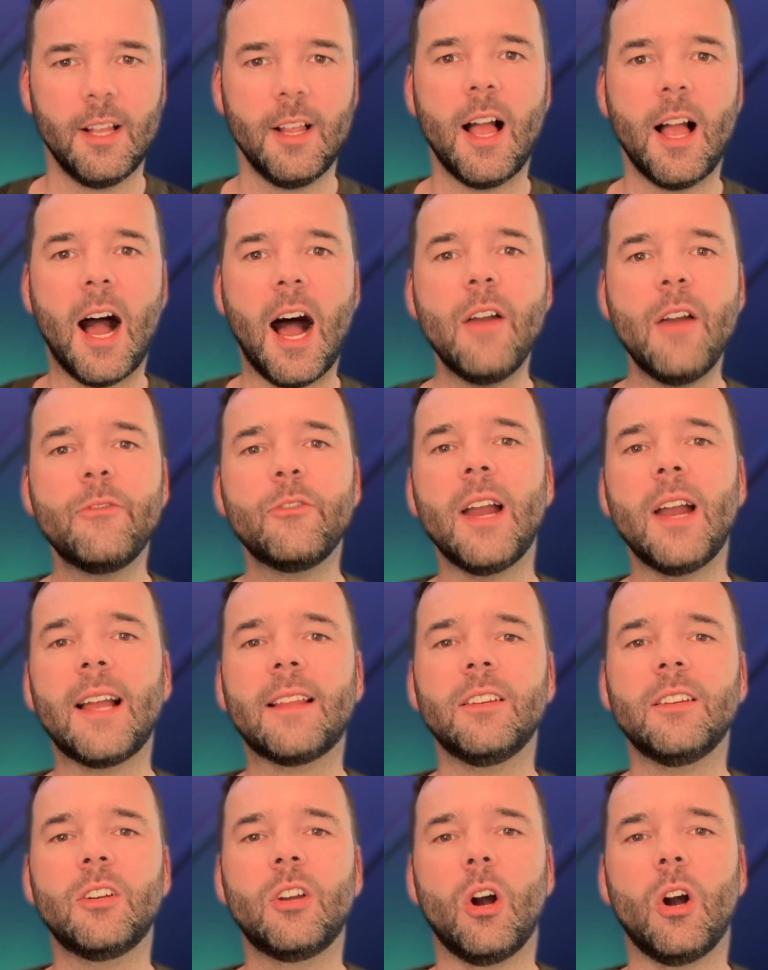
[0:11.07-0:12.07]
I've cracked
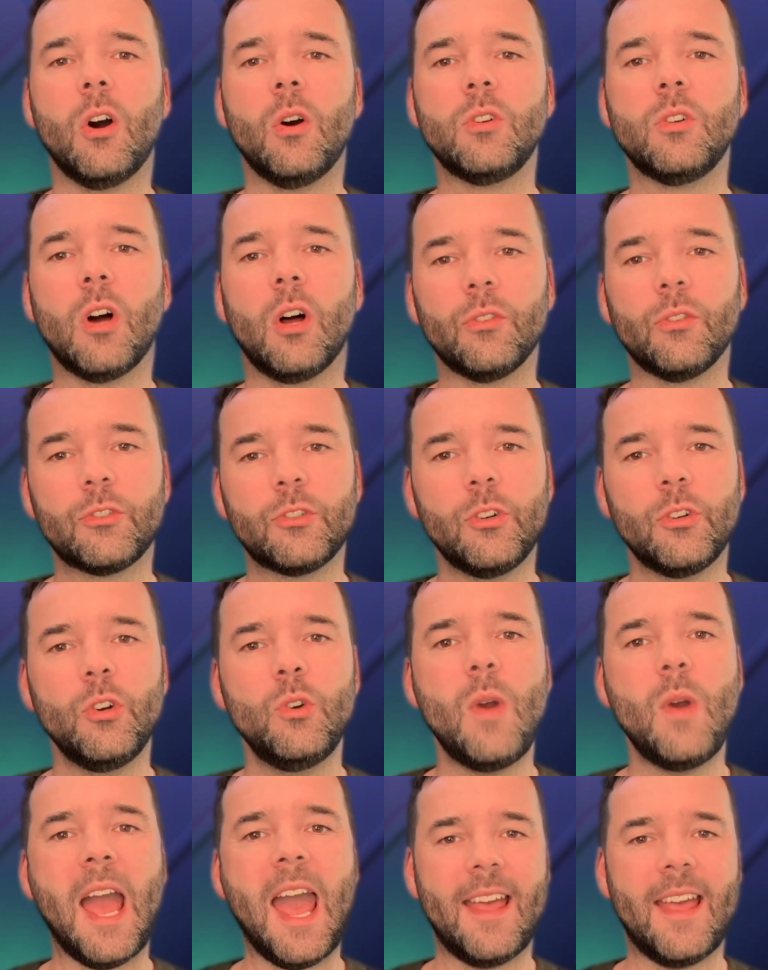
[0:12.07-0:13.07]
the code on
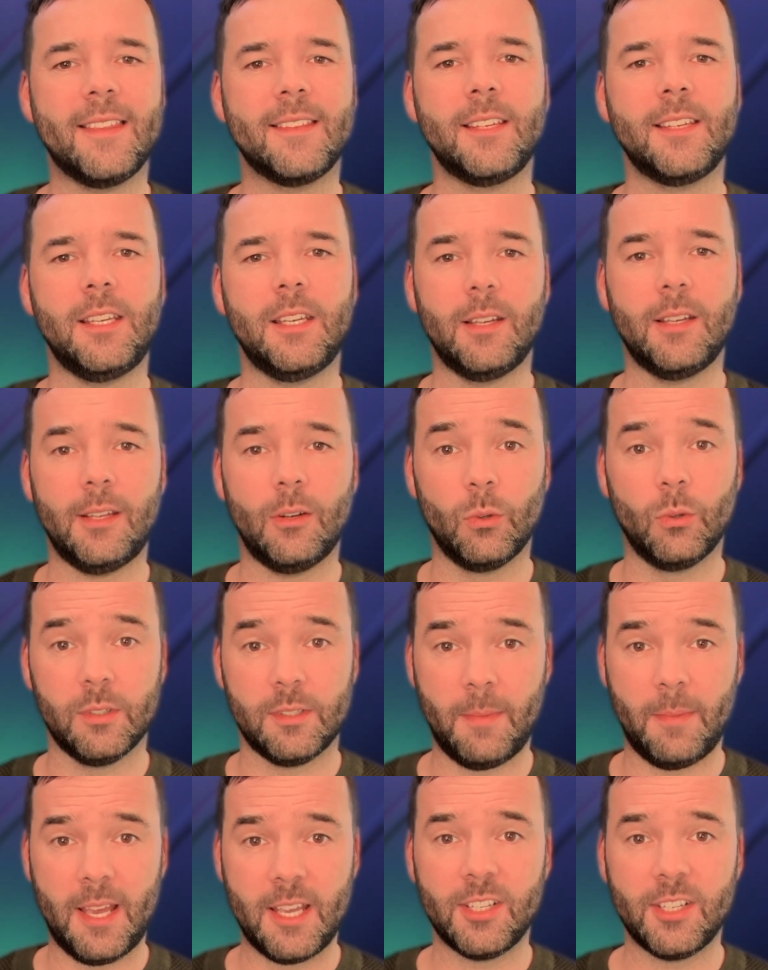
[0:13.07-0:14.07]
true Etsy
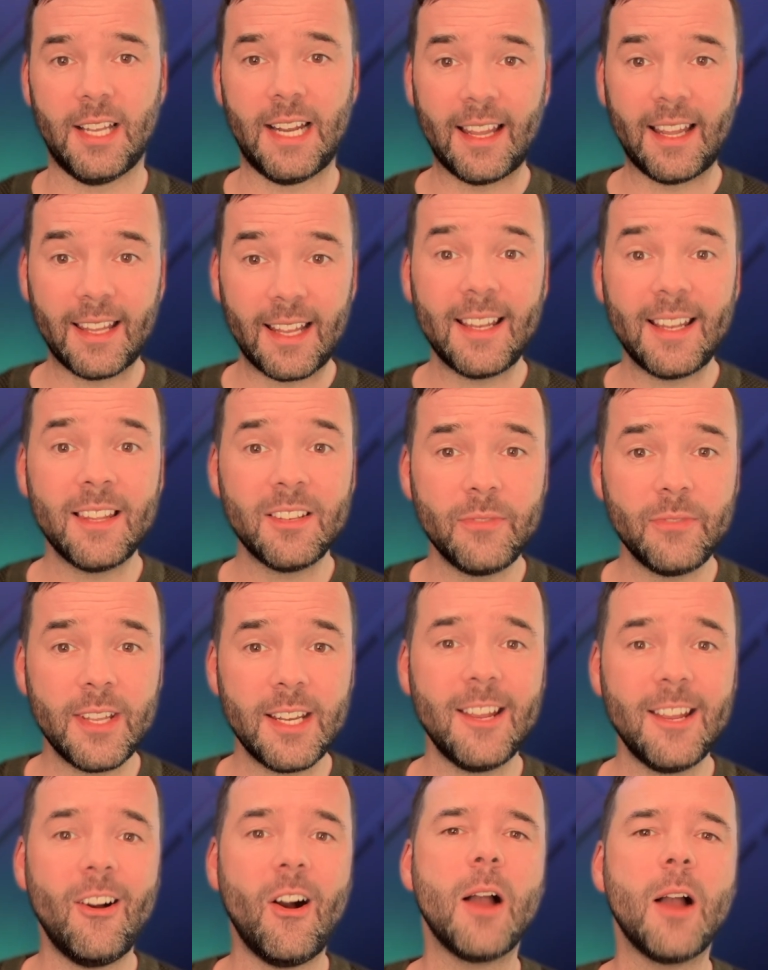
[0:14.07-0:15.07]
automation, and in this
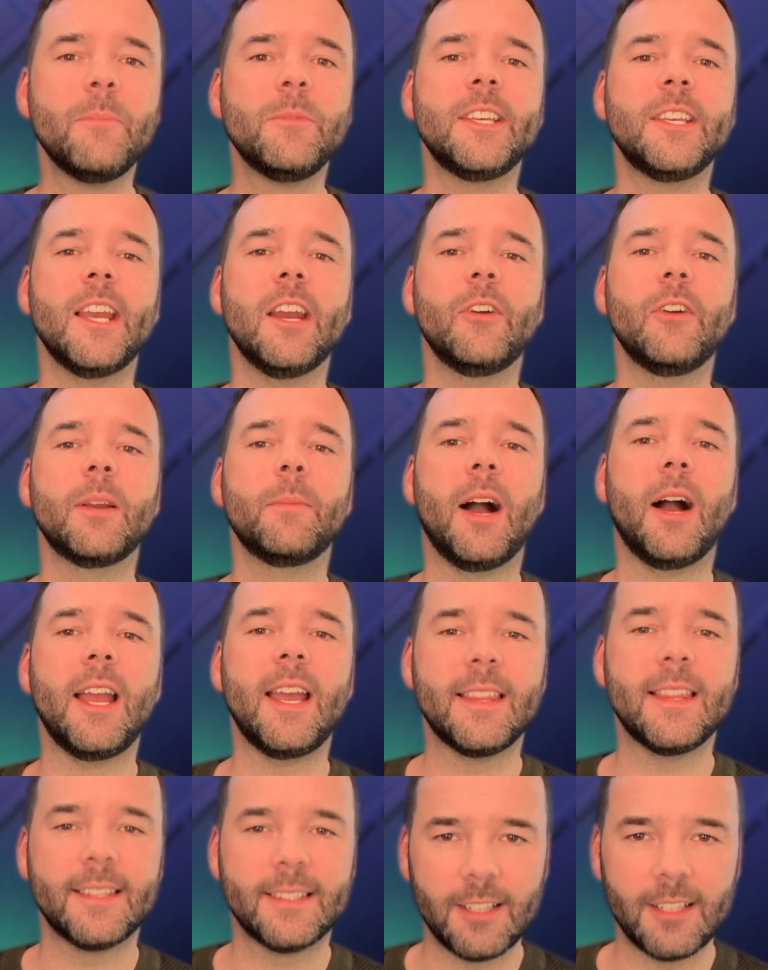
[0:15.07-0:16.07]
video I'm sharing my
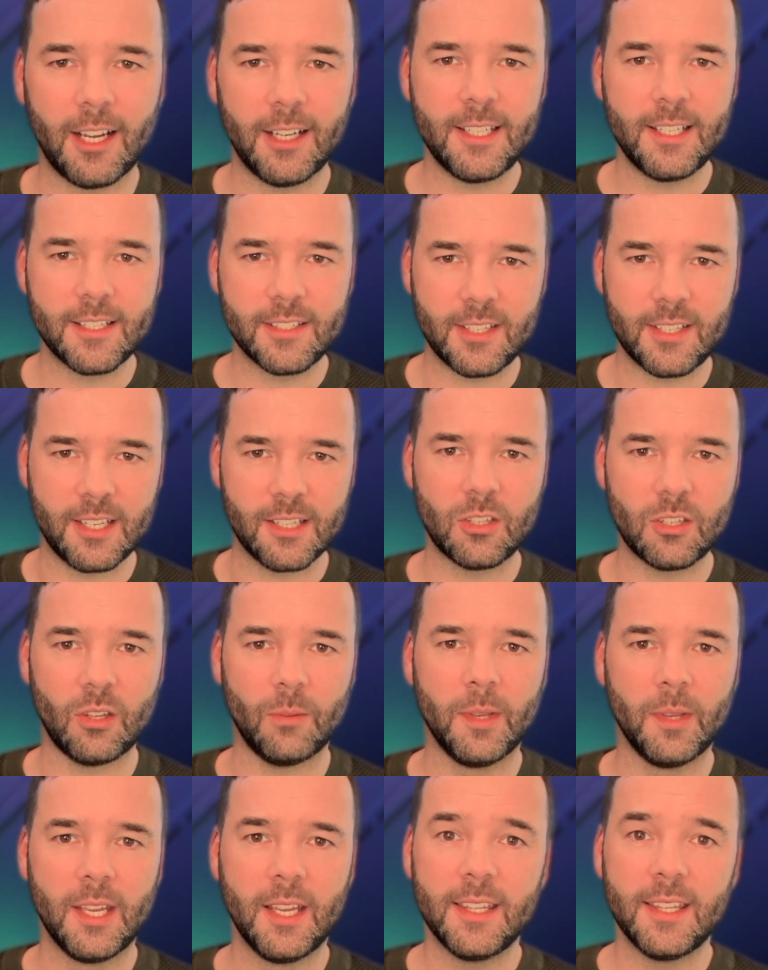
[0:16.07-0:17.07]
entire system.
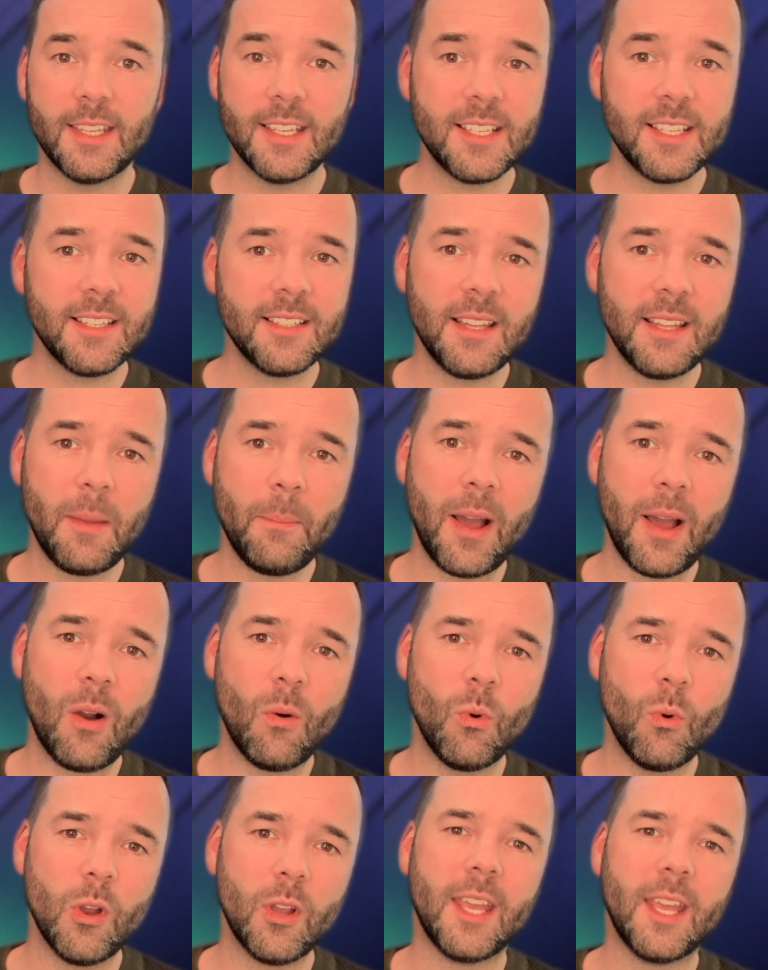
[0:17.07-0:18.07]
This isn't about
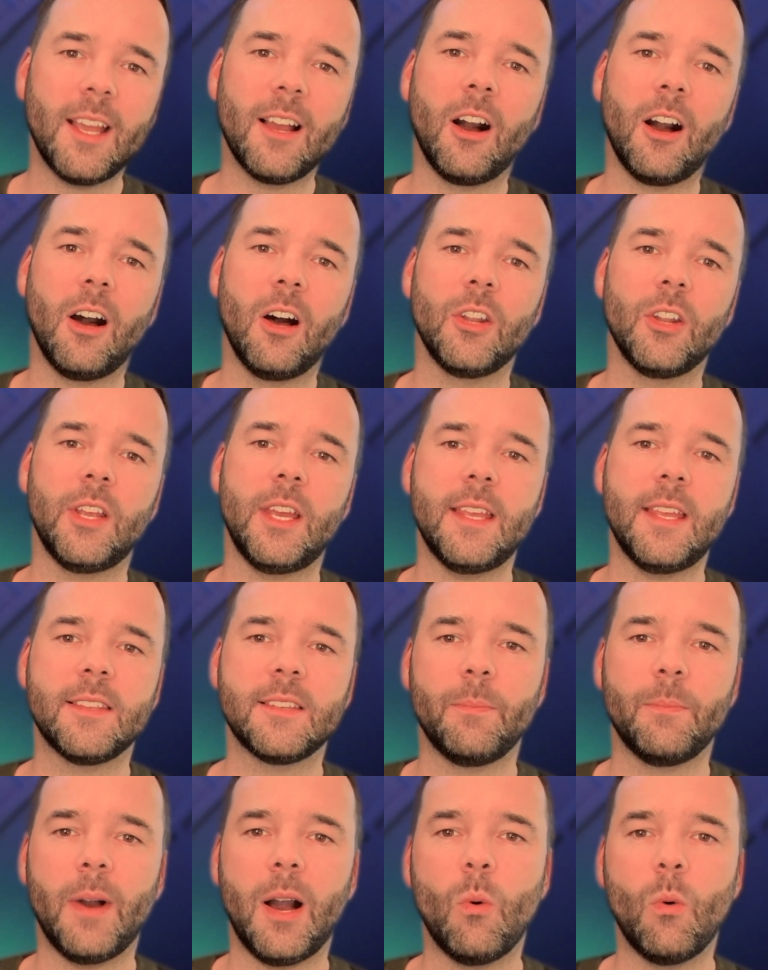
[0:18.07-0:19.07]
working harder, it's
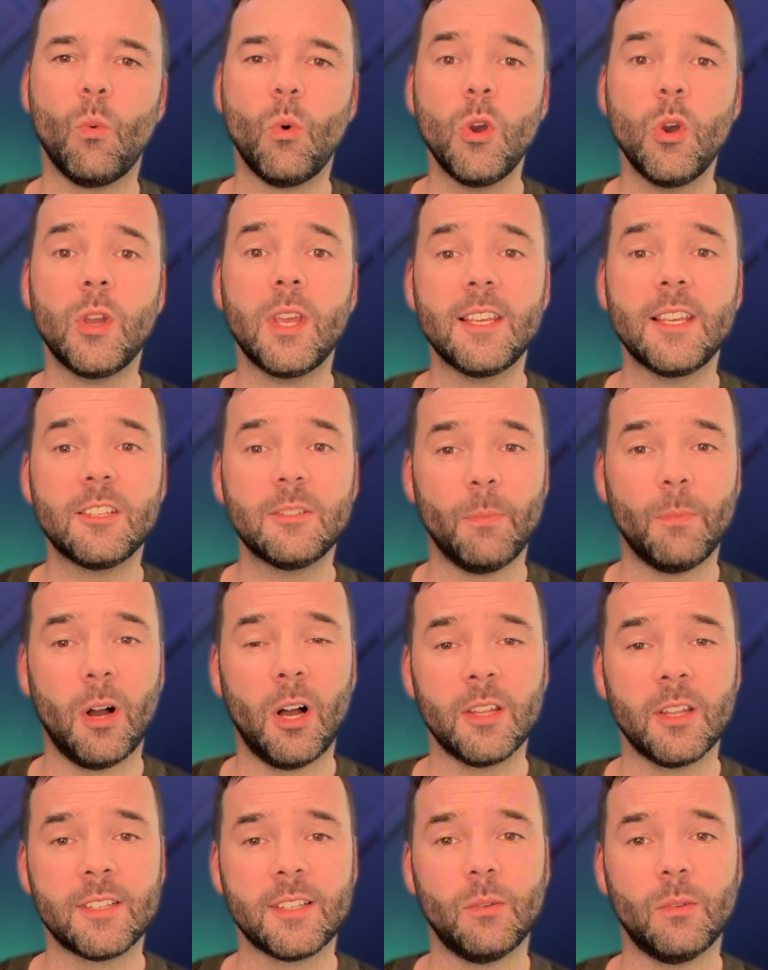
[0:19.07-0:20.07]
about working
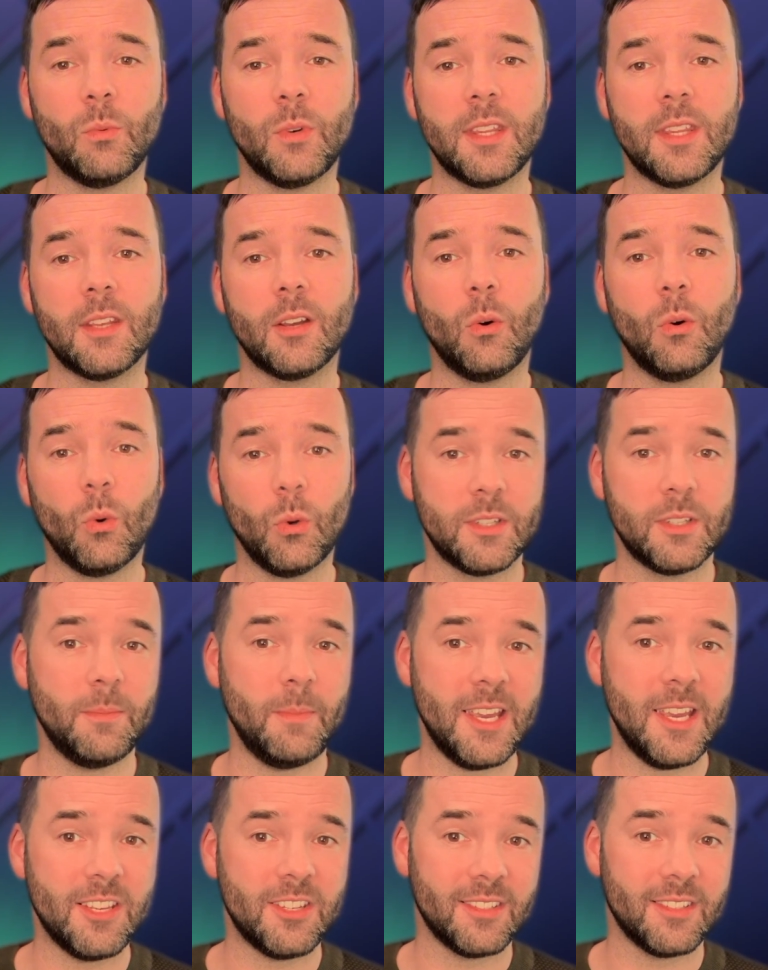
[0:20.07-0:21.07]
smarter with
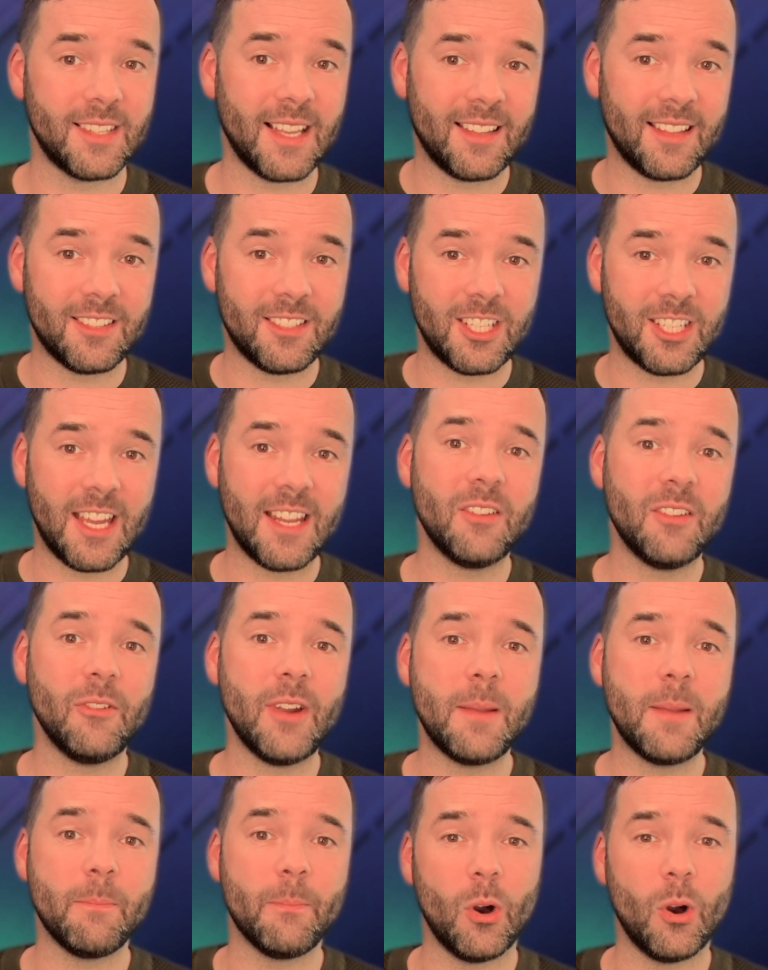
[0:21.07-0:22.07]
automations that
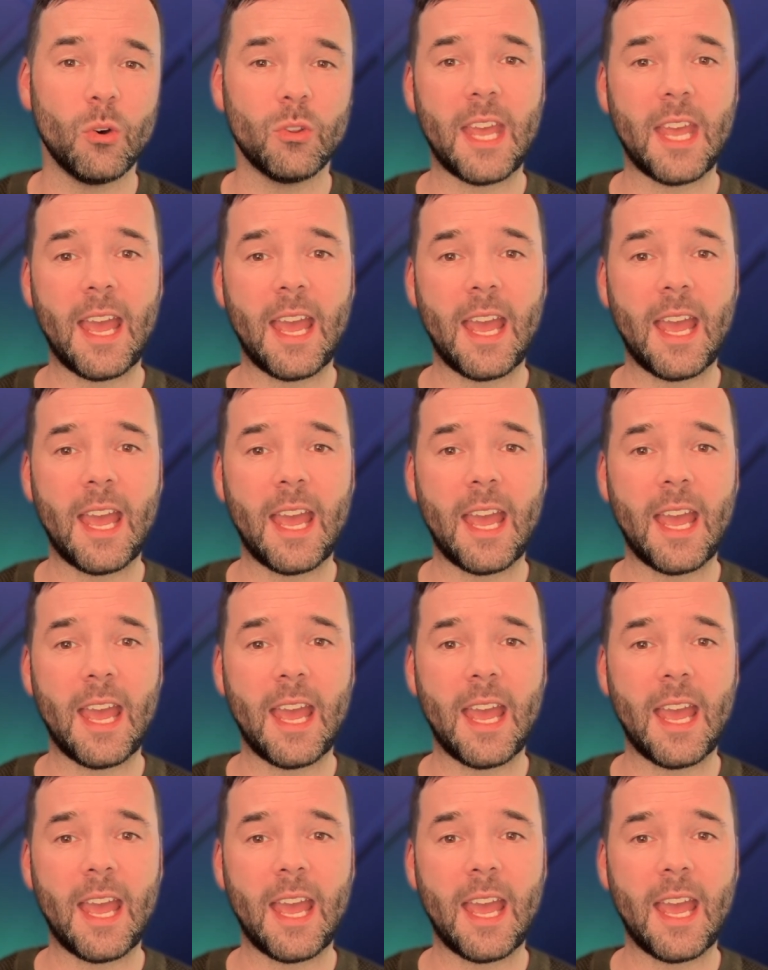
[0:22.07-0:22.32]
generate both